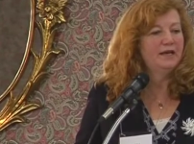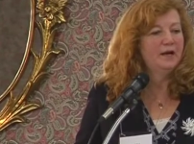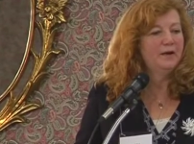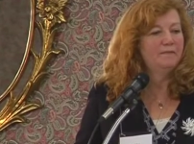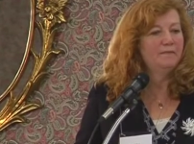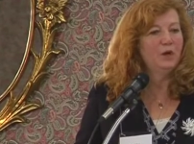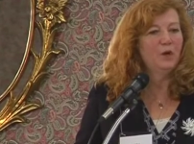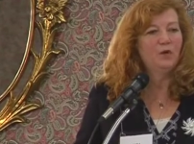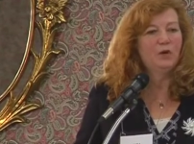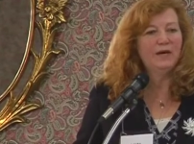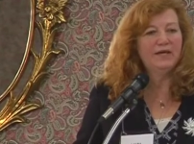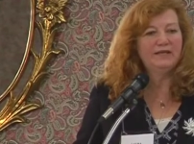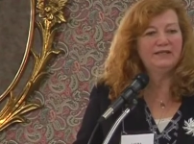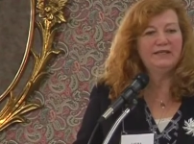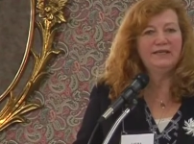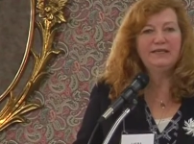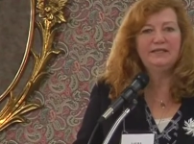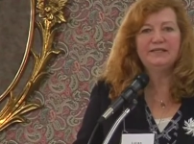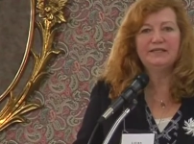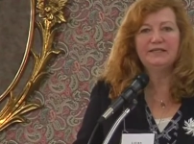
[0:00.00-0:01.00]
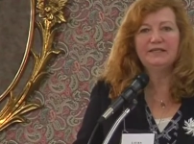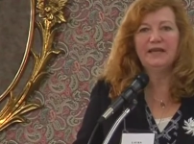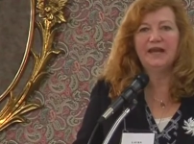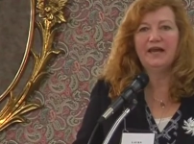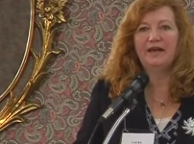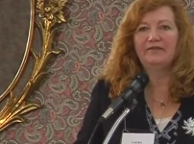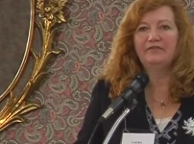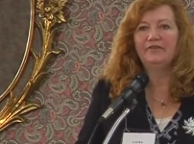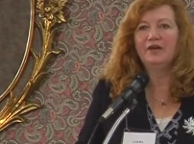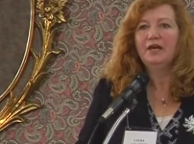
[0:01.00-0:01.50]
um, OIT
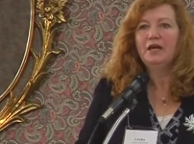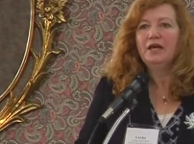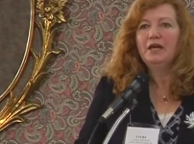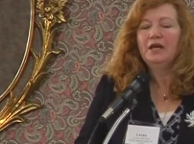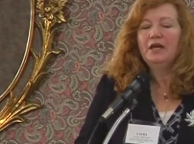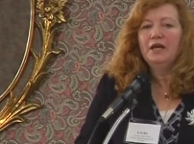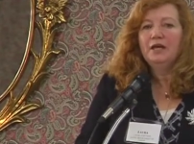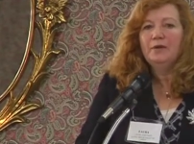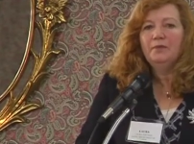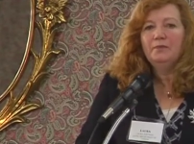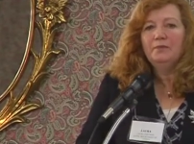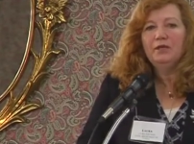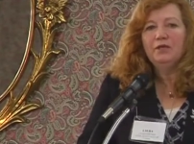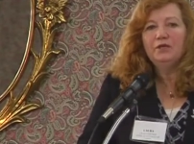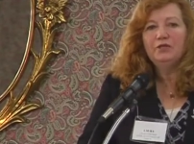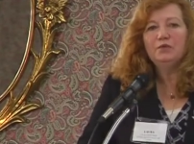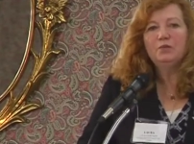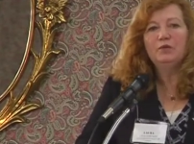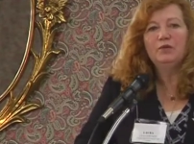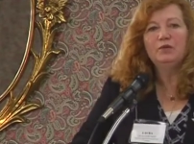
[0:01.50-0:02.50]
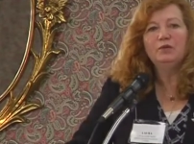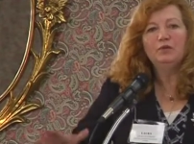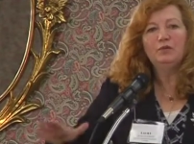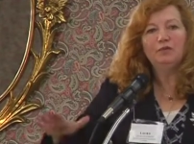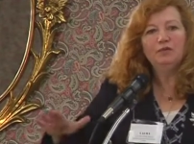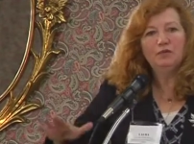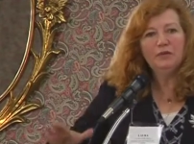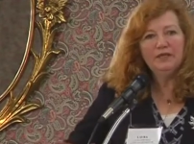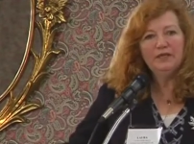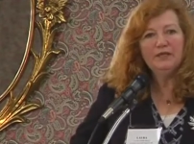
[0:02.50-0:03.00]
staff, because we
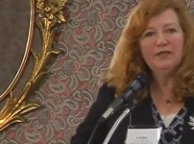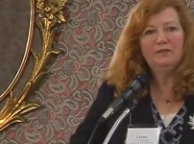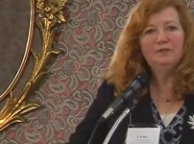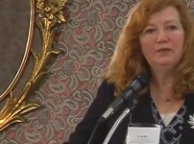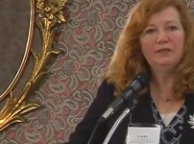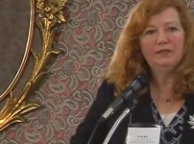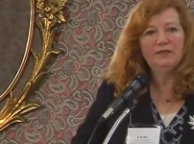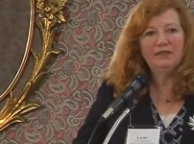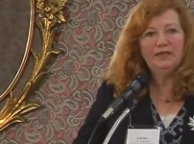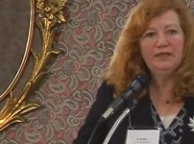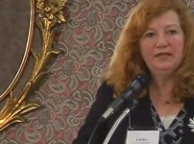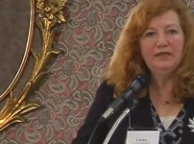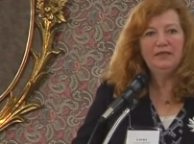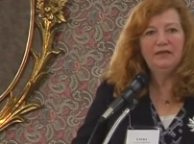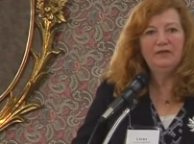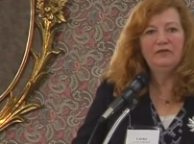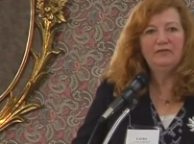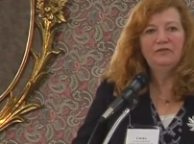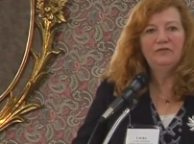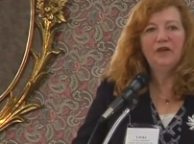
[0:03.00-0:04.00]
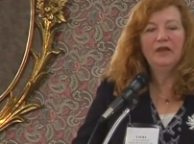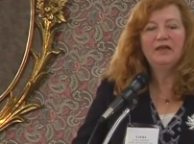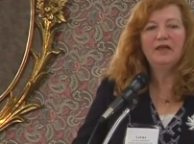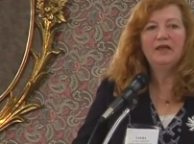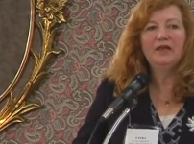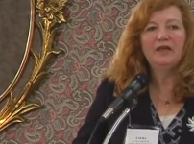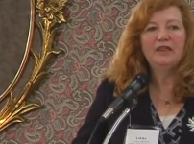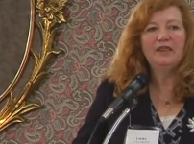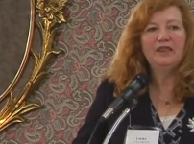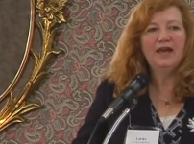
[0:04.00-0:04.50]
really believe
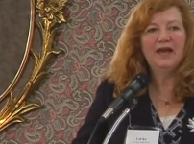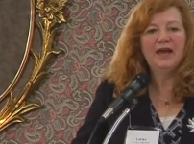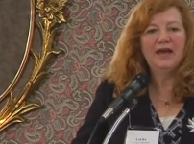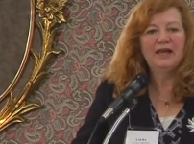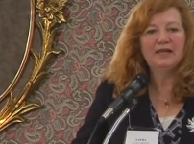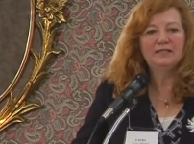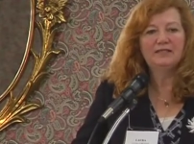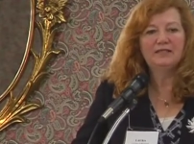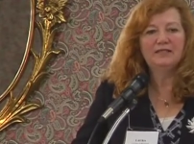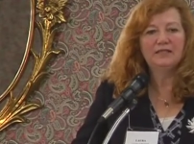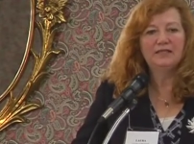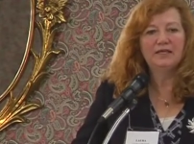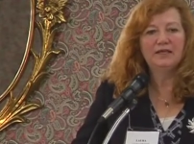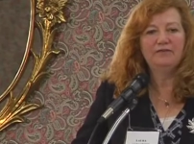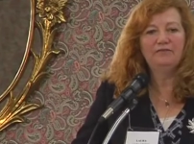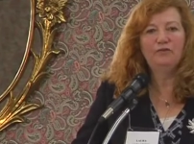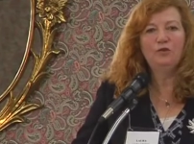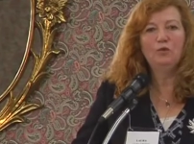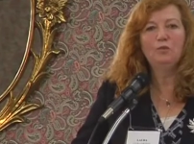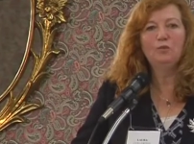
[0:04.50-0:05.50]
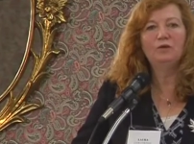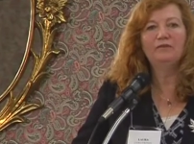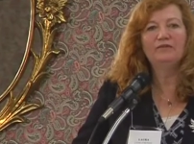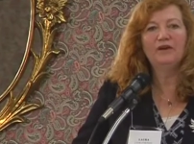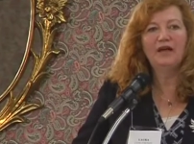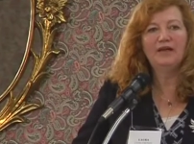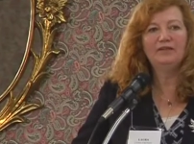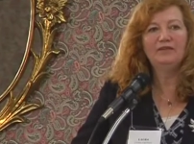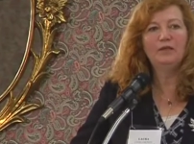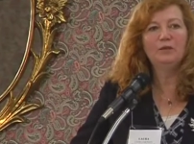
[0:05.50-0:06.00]
that if you
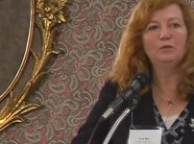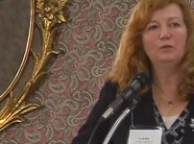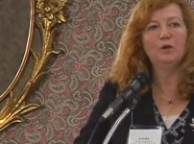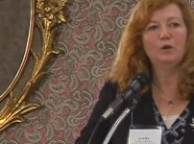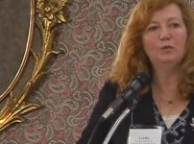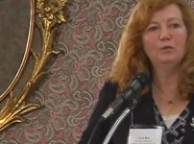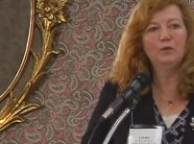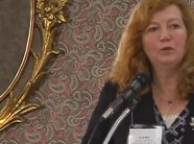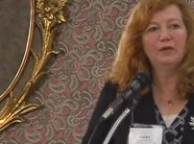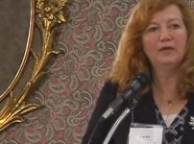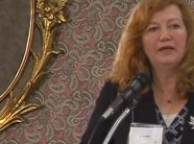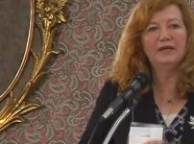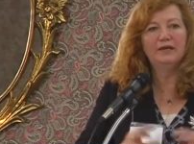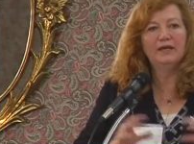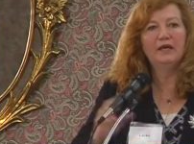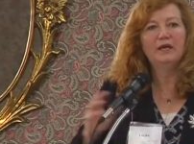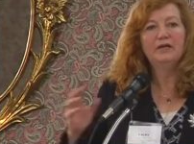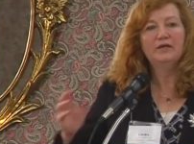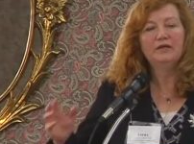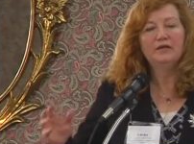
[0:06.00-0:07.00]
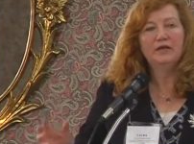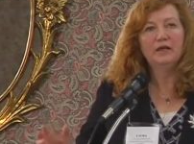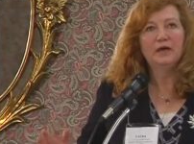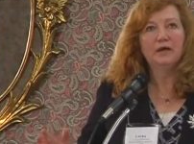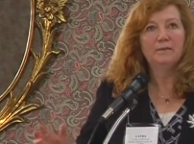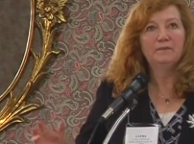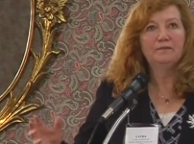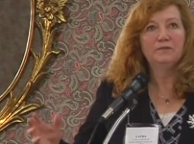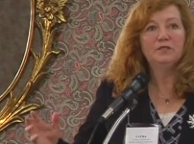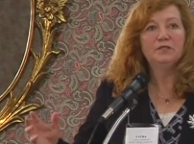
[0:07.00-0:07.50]
provide the appropriate
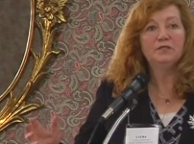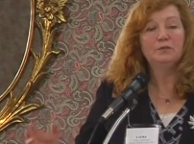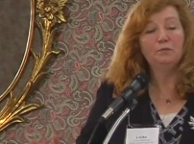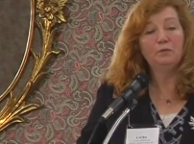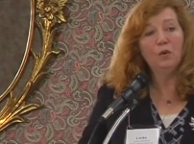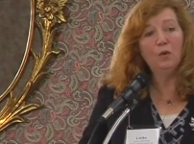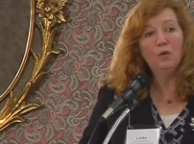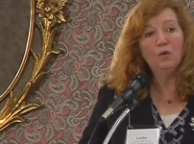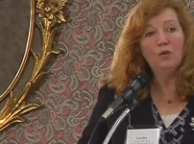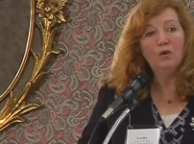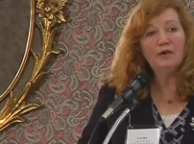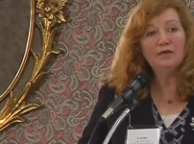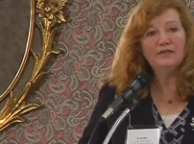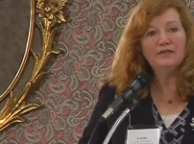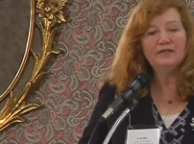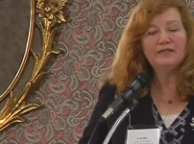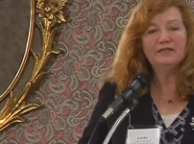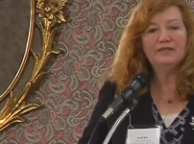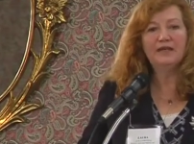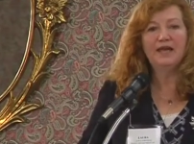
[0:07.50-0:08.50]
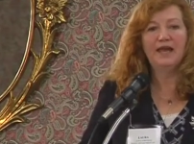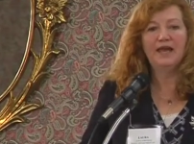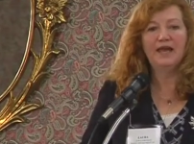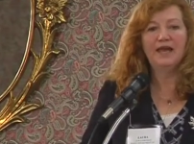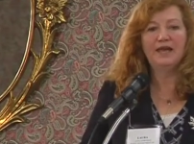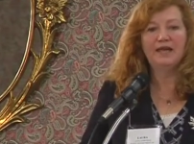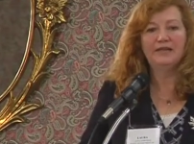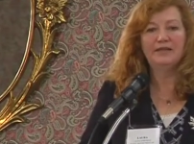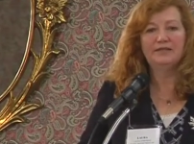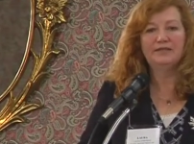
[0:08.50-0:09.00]
um, supports
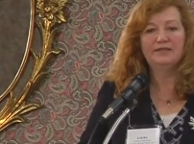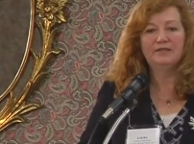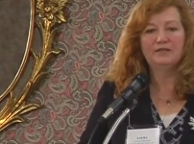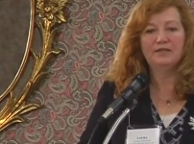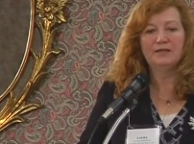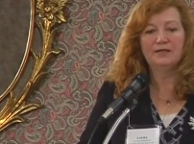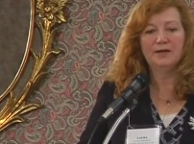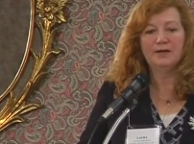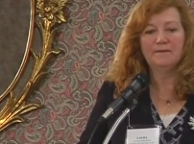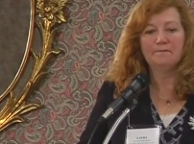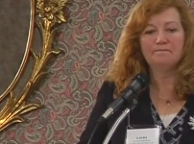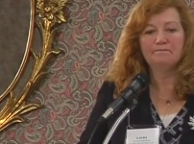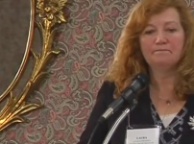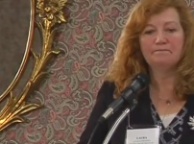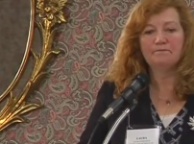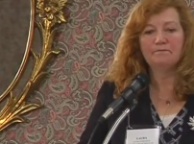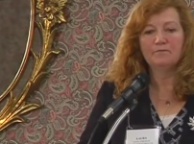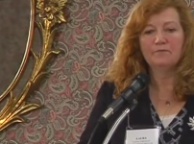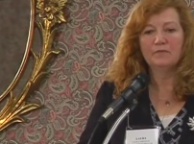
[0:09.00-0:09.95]
and um,